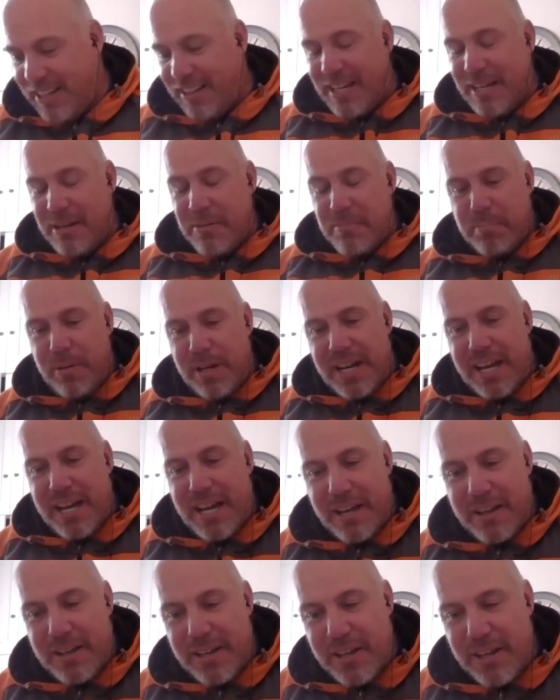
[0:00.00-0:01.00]
there.
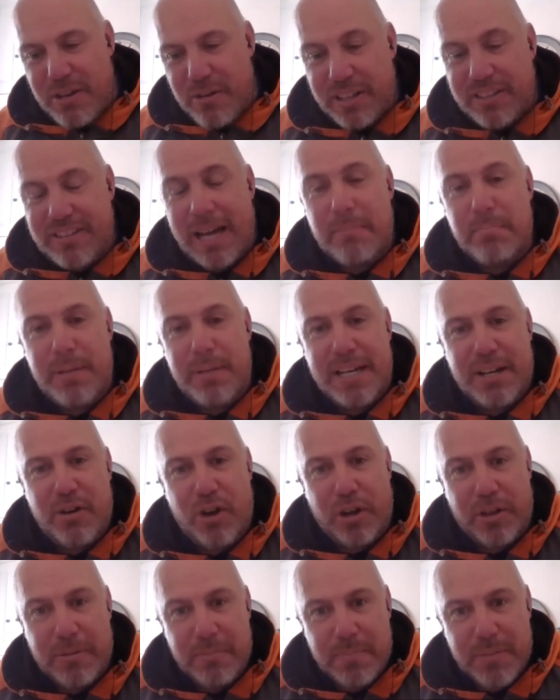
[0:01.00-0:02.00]
But you had Dan Bigger
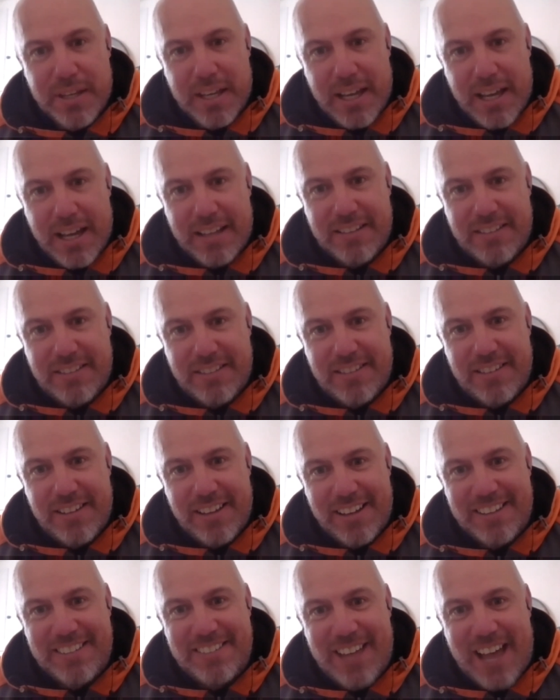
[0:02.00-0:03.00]
on, and
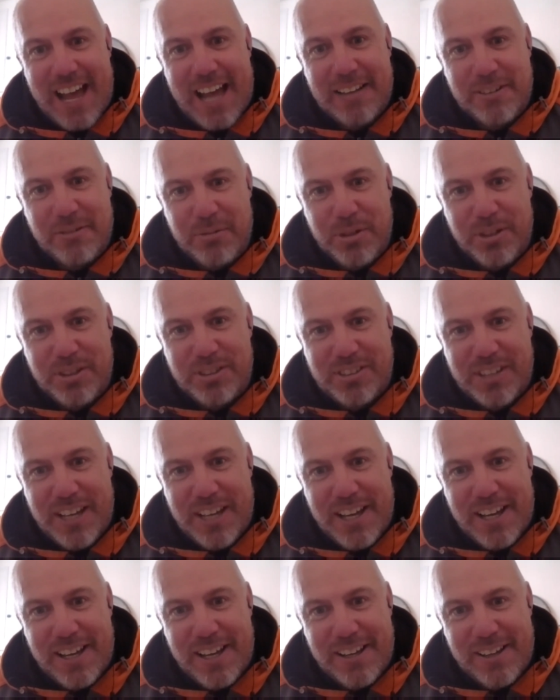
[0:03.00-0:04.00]
Dan was
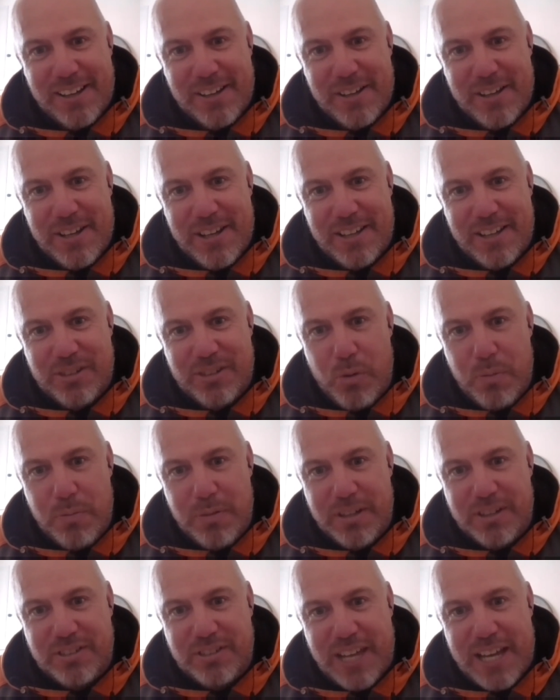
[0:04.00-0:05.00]
his
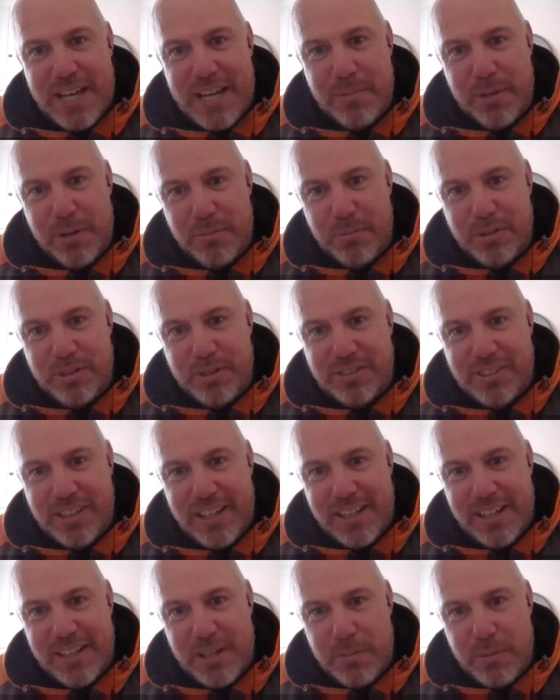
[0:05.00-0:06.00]
opening statement was
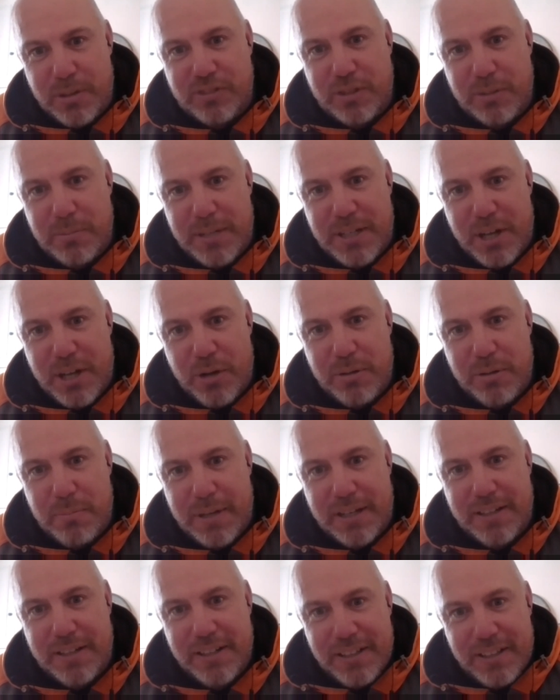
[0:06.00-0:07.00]
you must have been going a
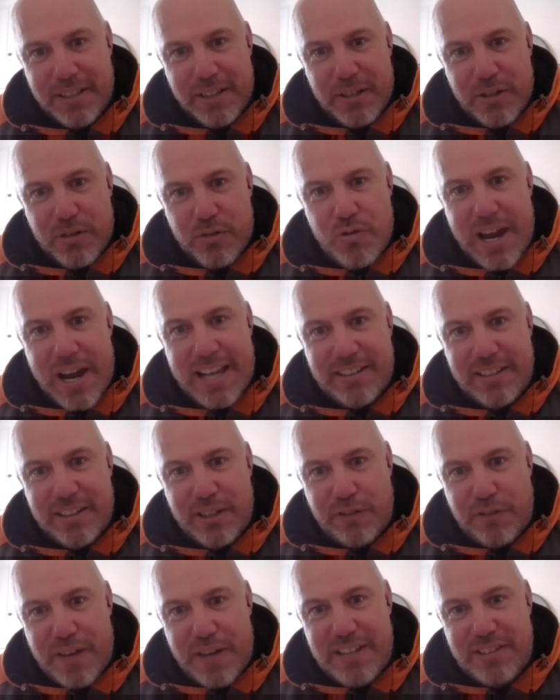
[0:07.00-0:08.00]
bit red in
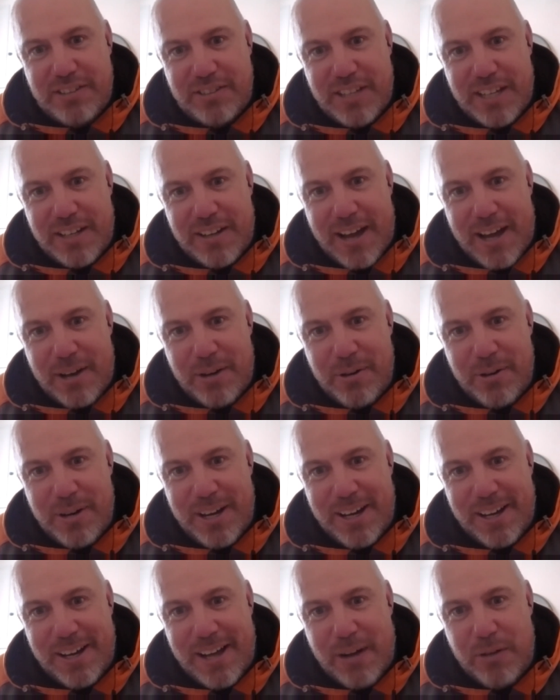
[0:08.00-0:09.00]
the face there.
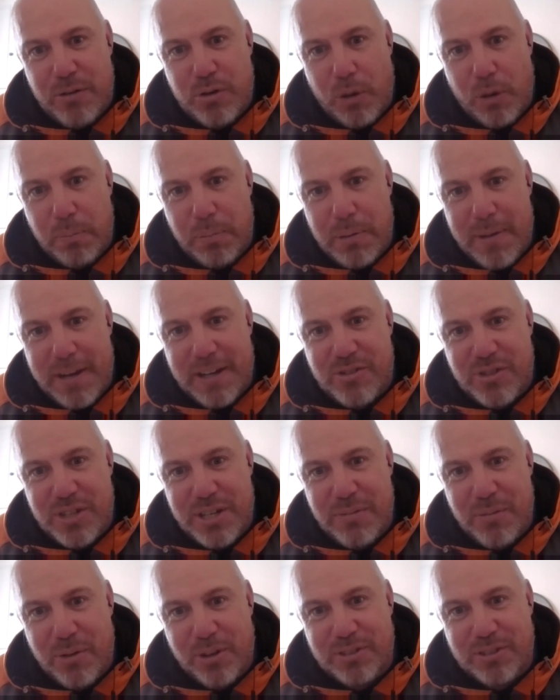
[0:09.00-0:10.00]
How
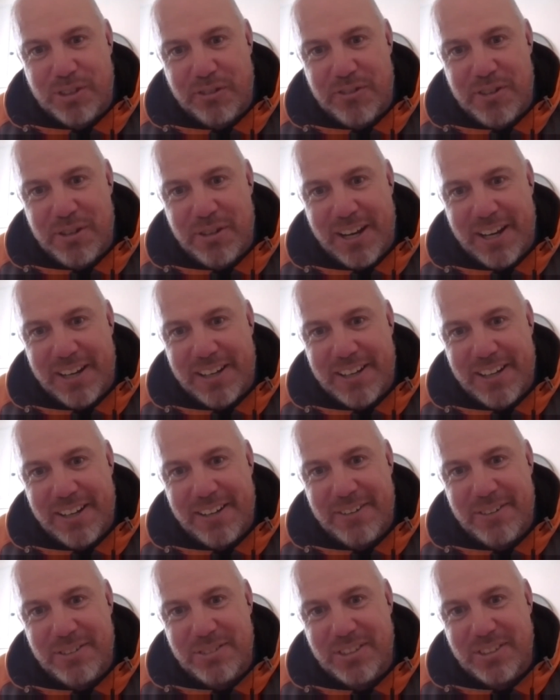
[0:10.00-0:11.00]
complimentary he was of you.
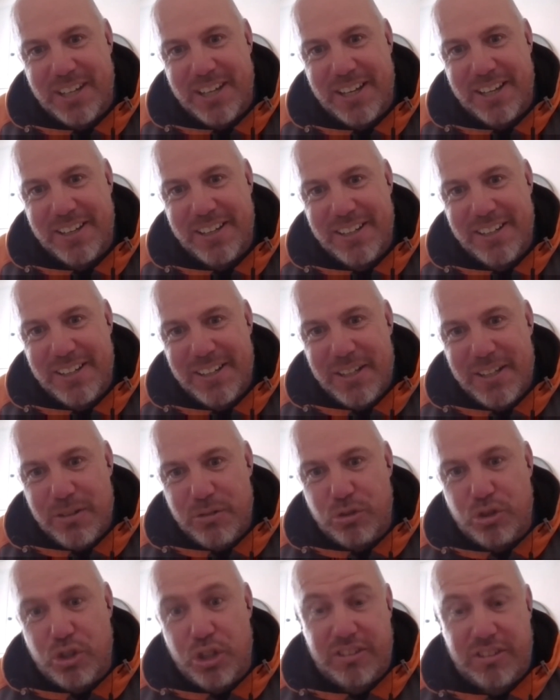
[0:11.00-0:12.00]
It
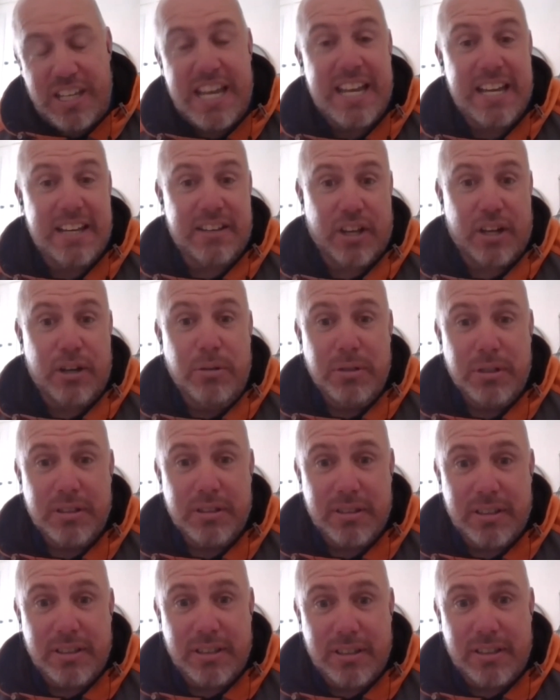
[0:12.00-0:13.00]
was good to hear though.
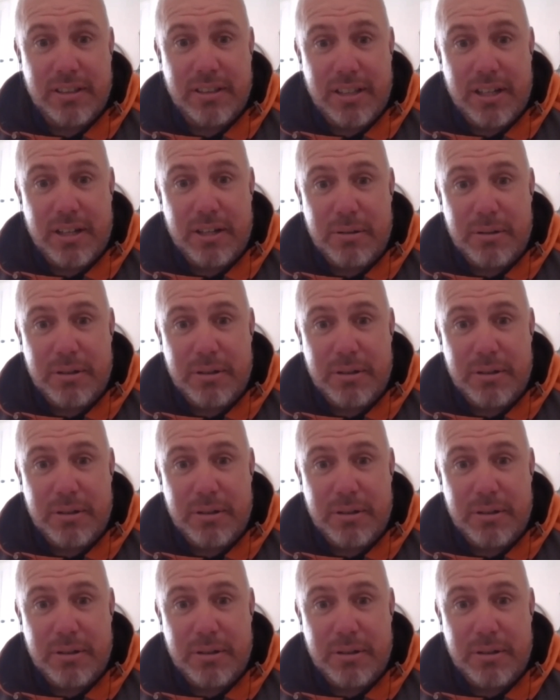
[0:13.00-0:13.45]
You know,